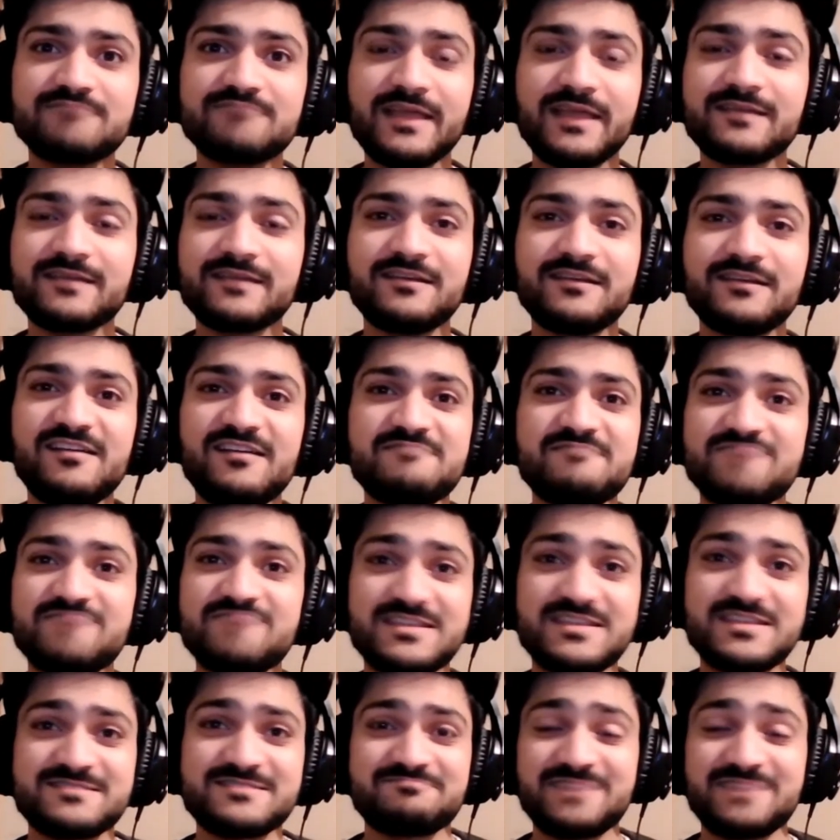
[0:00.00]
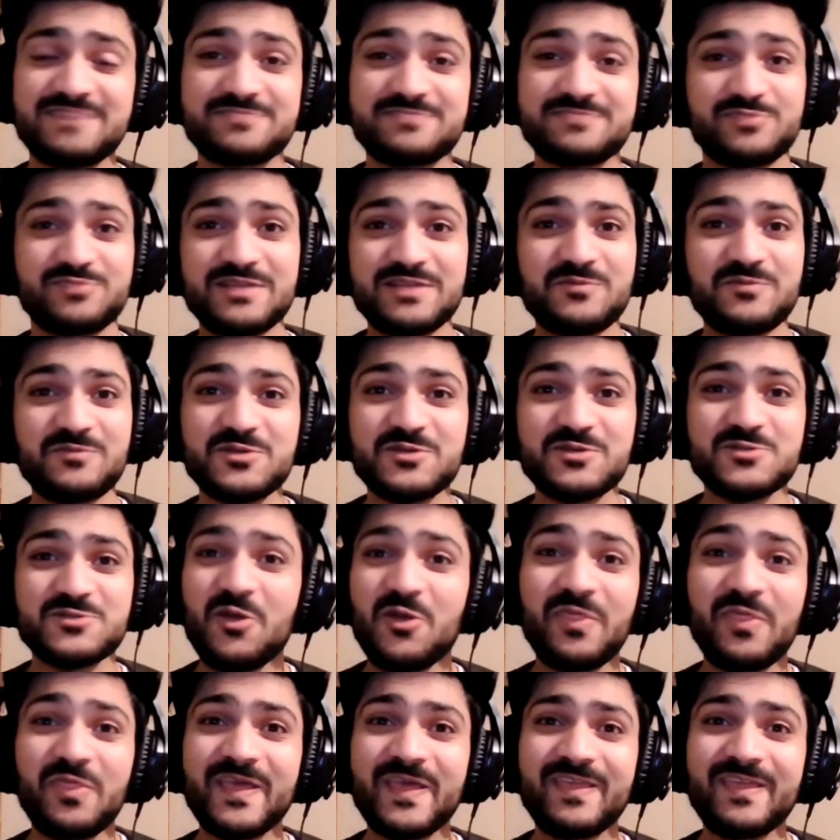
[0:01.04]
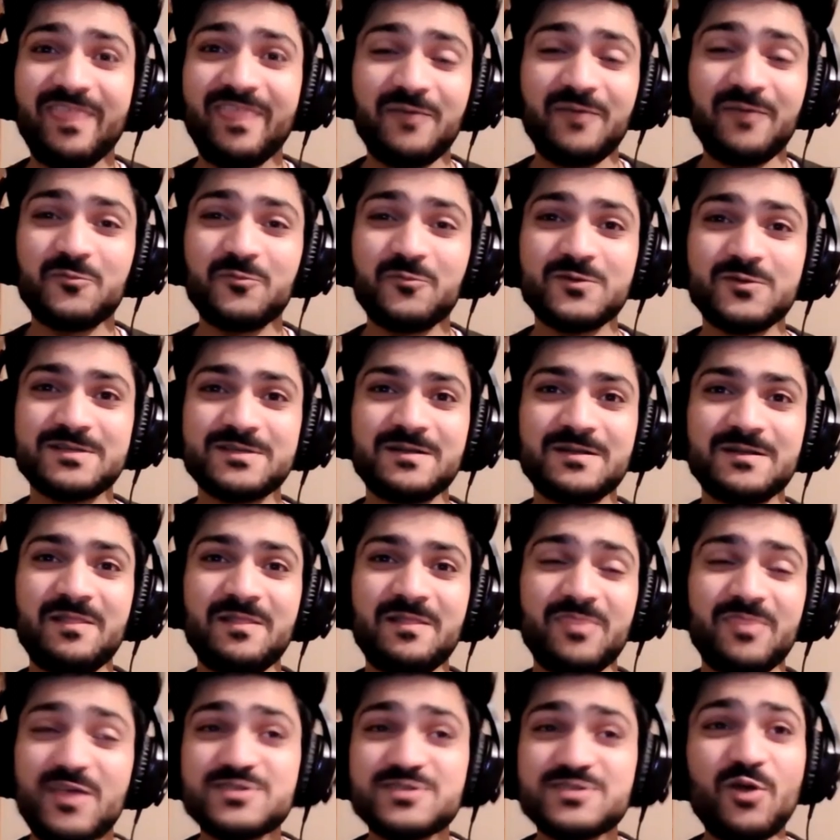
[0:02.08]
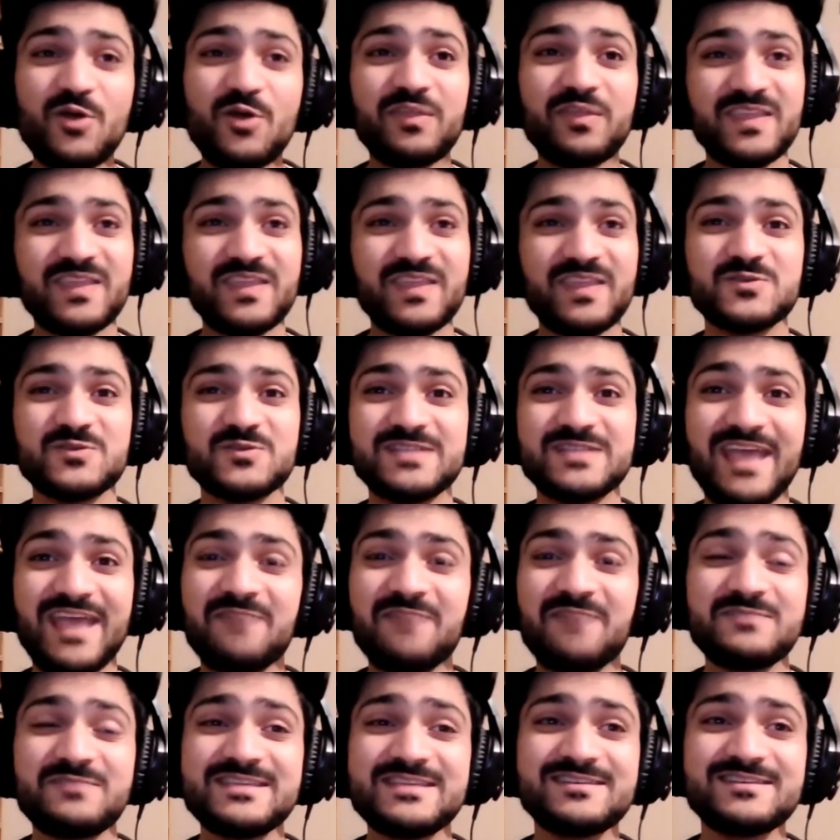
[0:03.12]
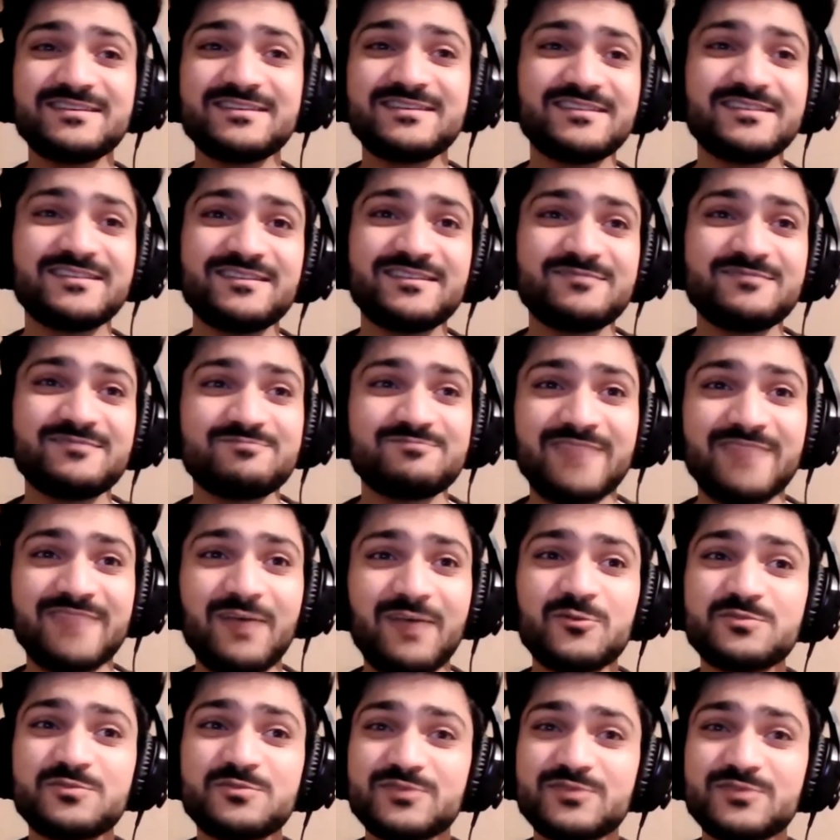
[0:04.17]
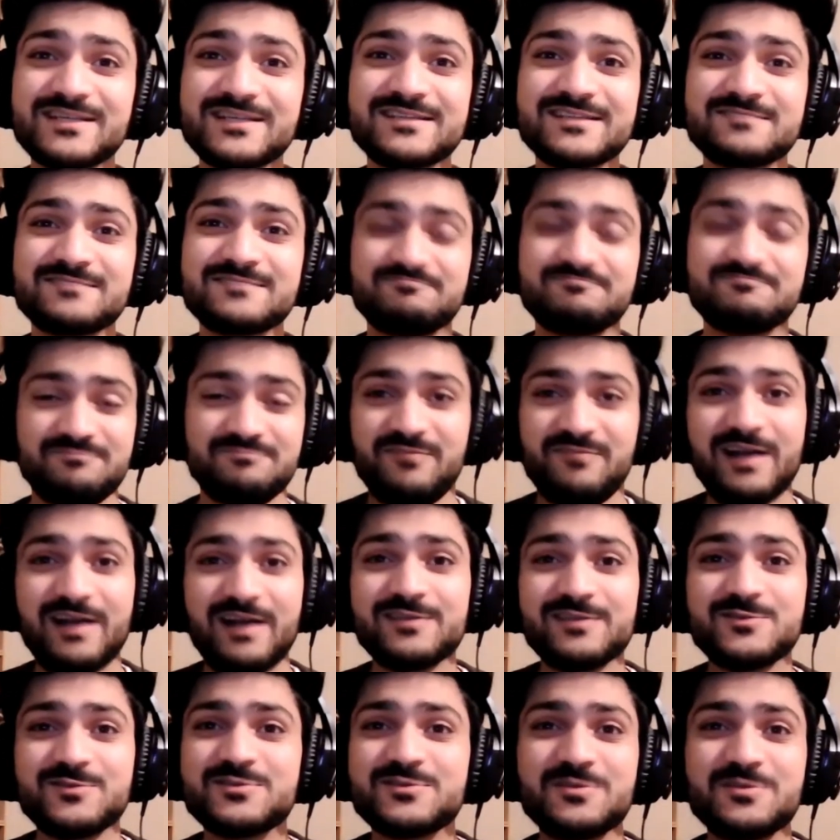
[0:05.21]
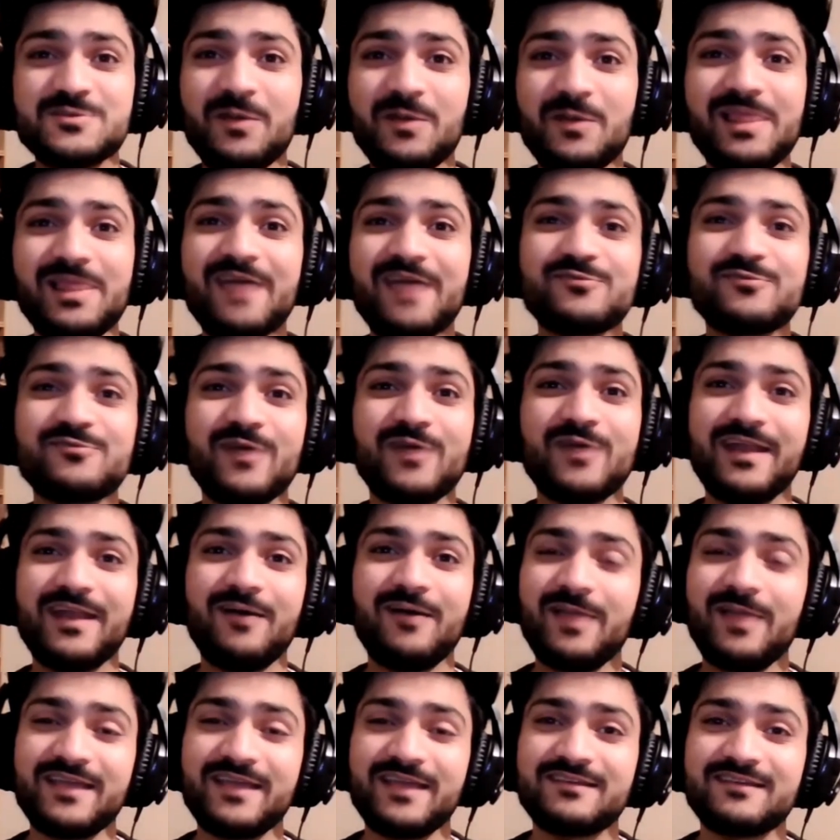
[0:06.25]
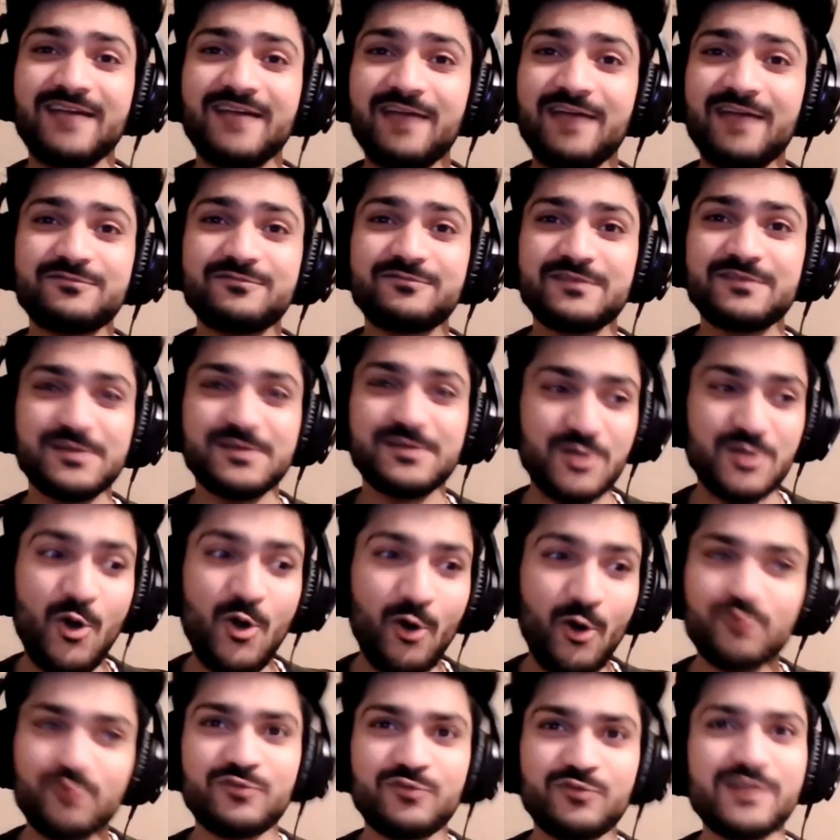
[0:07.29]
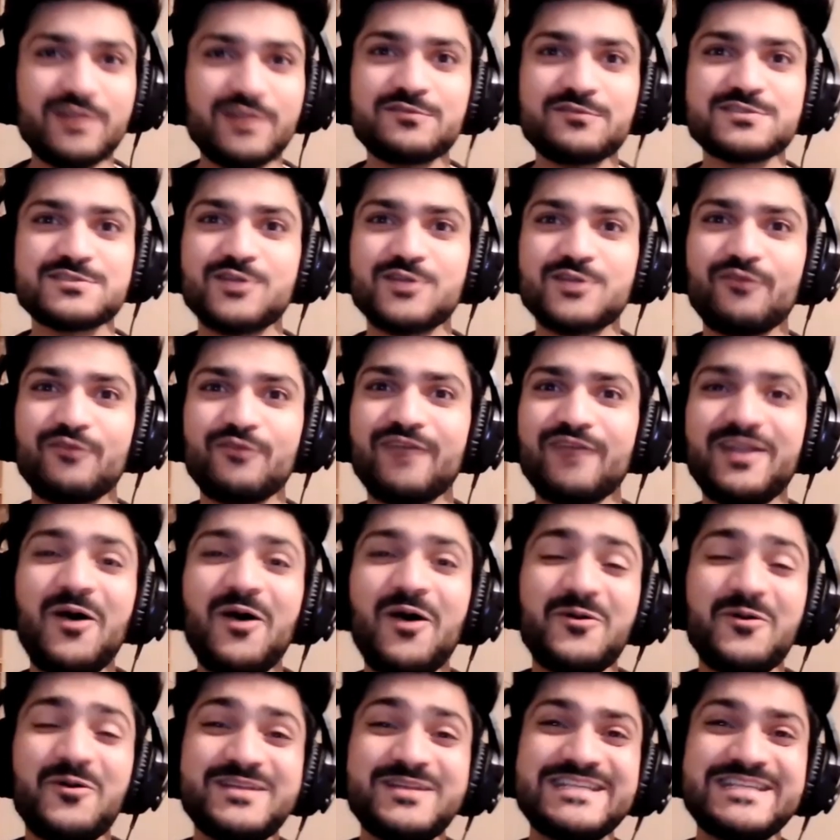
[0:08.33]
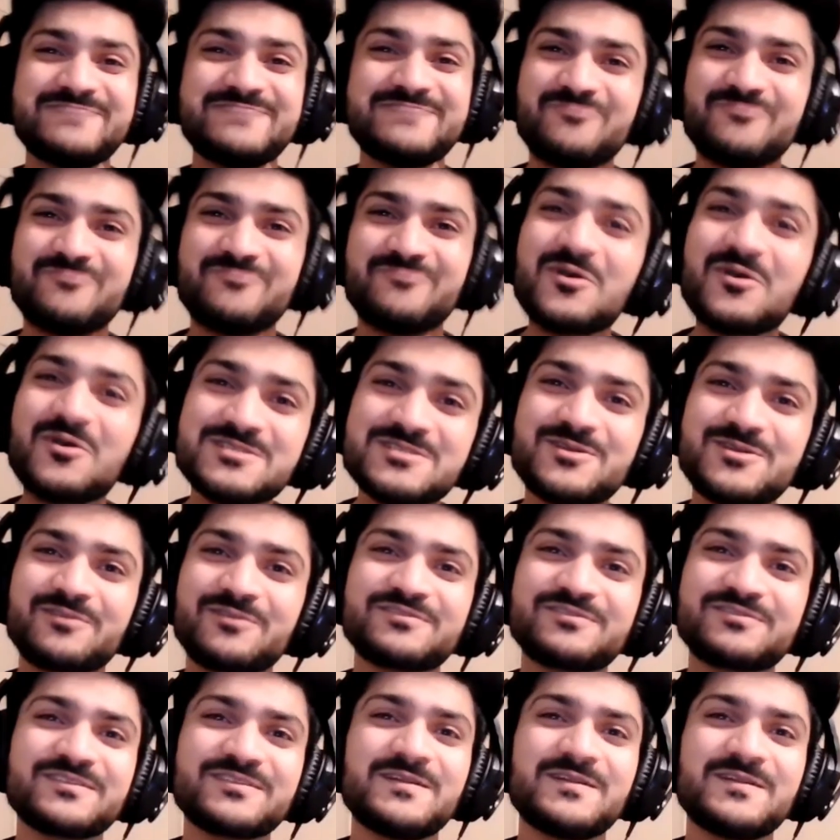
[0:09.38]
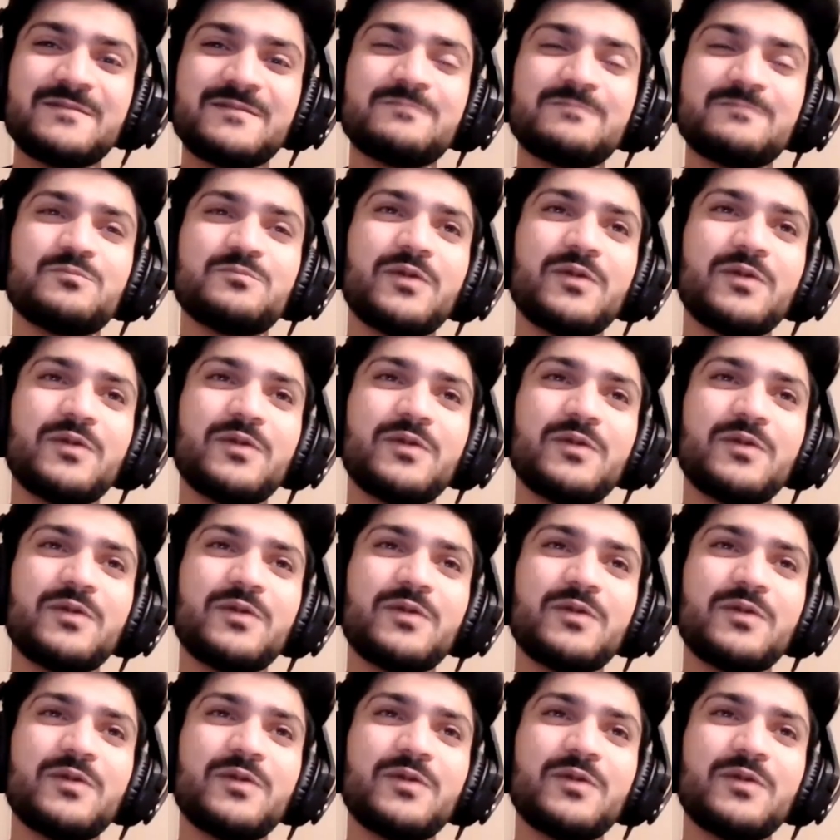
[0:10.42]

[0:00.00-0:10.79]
Like, there's pretty much nothing there's nothing that you could get me that would bring value to my life right now. Like, I've gotten rid of stuff. I don't need more stuff.